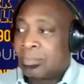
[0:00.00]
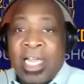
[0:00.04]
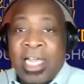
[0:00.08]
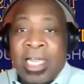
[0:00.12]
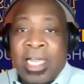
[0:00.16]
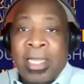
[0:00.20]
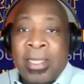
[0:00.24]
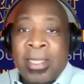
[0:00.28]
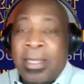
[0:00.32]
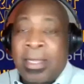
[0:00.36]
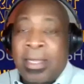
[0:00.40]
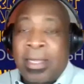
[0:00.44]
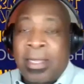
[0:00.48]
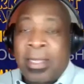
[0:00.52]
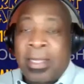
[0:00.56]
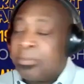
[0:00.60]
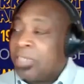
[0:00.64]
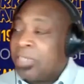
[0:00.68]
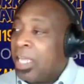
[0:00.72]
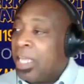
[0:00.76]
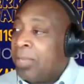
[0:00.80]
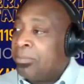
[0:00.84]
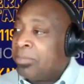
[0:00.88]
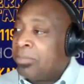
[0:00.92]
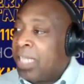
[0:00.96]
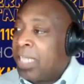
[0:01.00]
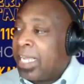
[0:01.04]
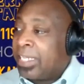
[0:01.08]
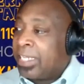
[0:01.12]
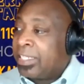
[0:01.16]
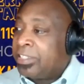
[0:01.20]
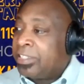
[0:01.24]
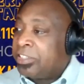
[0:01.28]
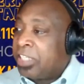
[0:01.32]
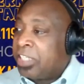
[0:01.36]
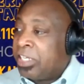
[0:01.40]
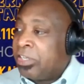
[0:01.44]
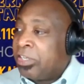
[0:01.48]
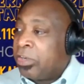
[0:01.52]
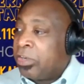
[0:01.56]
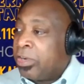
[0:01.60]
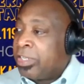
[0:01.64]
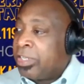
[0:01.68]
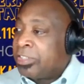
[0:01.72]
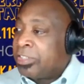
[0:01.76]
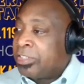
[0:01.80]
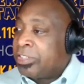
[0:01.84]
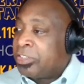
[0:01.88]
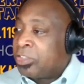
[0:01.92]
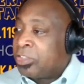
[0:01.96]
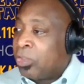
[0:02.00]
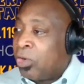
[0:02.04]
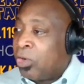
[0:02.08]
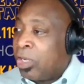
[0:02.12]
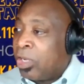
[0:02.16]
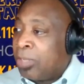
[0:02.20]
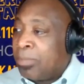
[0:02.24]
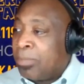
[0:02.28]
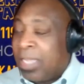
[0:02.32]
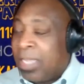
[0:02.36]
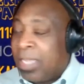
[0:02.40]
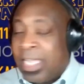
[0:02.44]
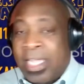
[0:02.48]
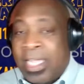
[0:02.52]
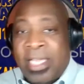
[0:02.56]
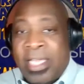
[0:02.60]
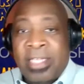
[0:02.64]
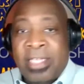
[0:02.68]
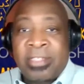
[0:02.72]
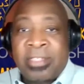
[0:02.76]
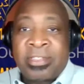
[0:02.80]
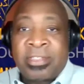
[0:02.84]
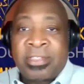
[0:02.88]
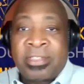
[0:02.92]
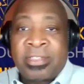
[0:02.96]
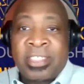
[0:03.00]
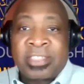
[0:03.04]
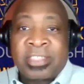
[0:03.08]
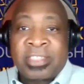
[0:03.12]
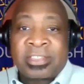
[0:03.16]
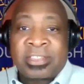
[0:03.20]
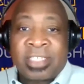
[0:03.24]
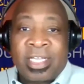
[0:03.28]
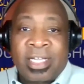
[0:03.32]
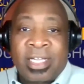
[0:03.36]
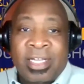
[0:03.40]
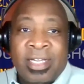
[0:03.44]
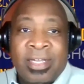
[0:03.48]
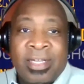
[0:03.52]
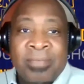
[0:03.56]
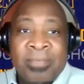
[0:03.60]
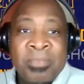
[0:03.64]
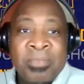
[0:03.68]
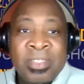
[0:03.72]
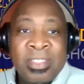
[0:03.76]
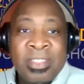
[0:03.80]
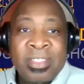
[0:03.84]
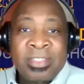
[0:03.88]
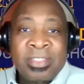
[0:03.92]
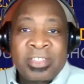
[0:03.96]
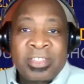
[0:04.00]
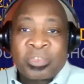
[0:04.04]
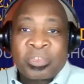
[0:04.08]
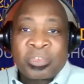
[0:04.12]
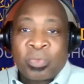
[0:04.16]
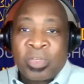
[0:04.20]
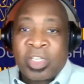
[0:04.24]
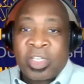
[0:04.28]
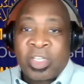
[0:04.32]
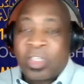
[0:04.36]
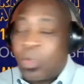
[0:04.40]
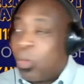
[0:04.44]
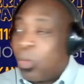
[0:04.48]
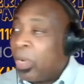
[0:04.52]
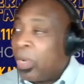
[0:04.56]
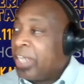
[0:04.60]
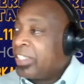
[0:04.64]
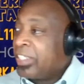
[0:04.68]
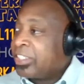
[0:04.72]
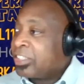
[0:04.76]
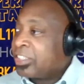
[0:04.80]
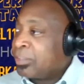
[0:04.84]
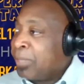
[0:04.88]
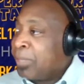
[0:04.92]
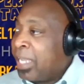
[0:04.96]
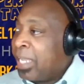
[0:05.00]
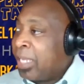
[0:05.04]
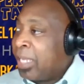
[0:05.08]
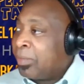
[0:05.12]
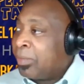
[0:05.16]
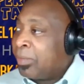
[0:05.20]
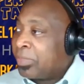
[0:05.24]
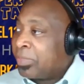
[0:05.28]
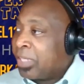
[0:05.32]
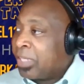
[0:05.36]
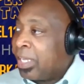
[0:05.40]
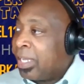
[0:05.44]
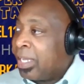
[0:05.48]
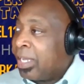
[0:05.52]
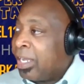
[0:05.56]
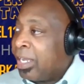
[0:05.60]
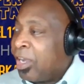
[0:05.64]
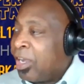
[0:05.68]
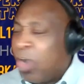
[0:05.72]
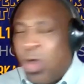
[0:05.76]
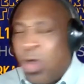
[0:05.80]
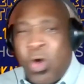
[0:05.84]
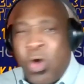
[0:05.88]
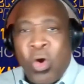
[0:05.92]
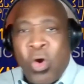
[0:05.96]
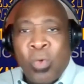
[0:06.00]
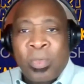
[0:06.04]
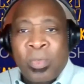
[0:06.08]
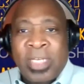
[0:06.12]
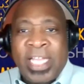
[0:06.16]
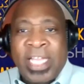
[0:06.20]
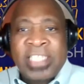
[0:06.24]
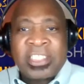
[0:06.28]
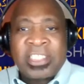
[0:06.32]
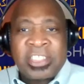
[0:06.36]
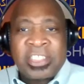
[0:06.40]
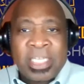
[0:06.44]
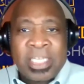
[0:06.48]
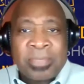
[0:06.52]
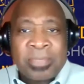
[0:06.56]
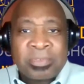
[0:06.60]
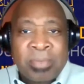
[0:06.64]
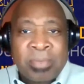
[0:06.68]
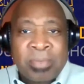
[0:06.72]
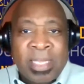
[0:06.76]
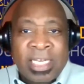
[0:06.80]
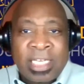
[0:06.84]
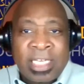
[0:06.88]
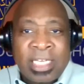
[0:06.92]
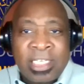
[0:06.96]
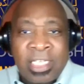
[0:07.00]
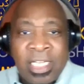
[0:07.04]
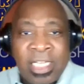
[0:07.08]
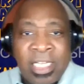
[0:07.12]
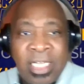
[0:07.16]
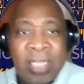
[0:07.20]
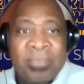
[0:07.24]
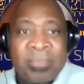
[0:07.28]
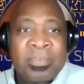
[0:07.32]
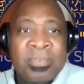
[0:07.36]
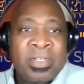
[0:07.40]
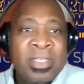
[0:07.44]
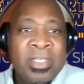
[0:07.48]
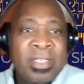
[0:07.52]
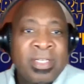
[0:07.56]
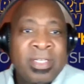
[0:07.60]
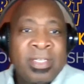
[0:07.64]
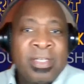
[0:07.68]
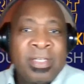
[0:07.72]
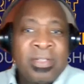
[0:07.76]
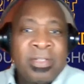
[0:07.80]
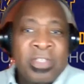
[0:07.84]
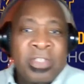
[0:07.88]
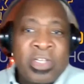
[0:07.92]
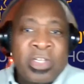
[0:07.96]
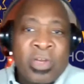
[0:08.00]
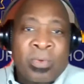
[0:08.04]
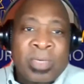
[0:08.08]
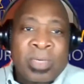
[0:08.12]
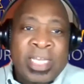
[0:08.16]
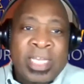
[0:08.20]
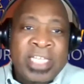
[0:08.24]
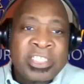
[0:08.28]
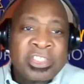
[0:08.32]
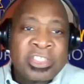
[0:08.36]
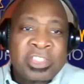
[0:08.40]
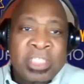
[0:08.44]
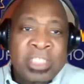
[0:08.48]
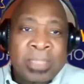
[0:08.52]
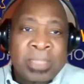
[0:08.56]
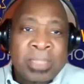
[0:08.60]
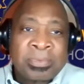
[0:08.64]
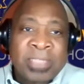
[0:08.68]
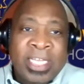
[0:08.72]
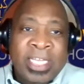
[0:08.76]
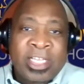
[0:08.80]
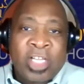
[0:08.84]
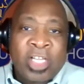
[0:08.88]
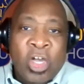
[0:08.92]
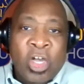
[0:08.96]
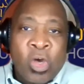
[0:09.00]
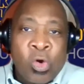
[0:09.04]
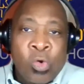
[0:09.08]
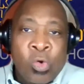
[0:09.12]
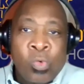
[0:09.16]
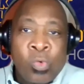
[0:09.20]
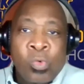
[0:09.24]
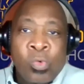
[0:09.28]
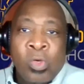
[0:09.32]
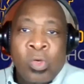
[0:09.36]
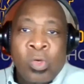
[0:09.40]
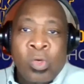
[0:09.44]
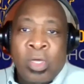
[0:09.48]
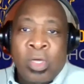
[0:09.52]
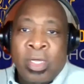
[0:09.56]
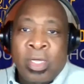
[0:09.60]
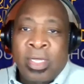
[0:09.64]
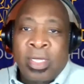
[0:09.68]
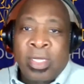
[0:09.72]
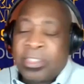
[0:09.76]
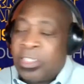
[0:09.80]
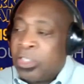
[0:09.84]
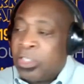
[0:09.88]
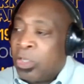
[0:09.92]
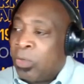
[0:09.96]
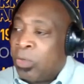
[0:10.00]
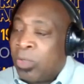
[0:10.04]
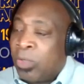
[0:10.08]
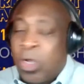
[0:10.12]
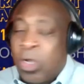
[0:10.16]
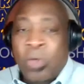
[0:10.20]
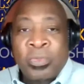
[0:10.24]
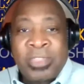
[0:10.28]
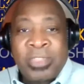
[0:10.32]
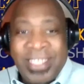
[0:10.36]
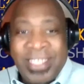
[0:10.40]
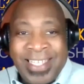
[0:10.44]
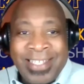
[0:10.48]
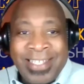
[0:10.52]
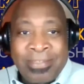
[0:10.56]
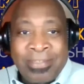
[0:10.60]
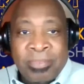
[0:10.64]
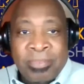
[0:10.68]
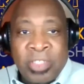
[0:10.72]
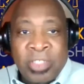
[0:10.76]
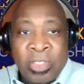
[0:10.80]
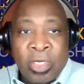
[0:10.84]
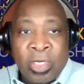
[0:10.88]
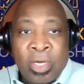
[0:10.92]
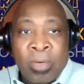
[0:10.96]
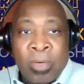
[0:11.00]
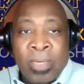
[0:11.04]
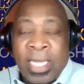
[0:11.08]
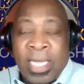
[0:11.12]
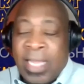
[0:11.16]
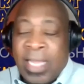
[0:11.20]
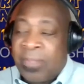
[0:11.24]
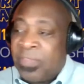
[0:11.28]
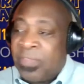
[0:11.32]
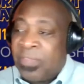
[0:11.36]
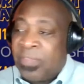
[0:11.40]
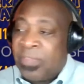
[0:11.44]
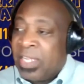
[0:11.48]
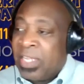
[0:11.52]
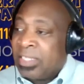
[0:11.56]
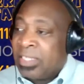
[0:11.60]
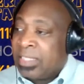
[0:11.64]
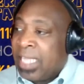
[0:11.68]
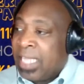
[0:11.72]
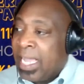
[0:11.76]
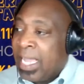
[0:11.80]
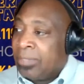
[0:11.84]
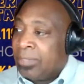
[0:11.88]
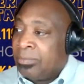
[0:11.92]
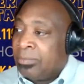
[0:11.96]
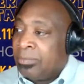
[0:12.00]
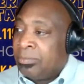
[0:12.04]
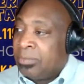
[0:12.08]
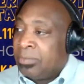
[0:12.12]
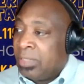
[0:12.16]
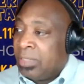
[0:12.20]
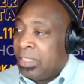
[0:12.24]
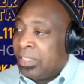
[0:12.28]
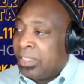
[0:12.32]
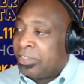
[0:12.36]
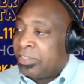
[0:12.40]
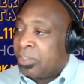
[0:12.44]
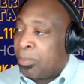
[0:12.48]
I'm like sitting here enjoying, man, this real acquaintance, man, with all relationships, man. I love, you know, relationships that go deep. You know, I think that it's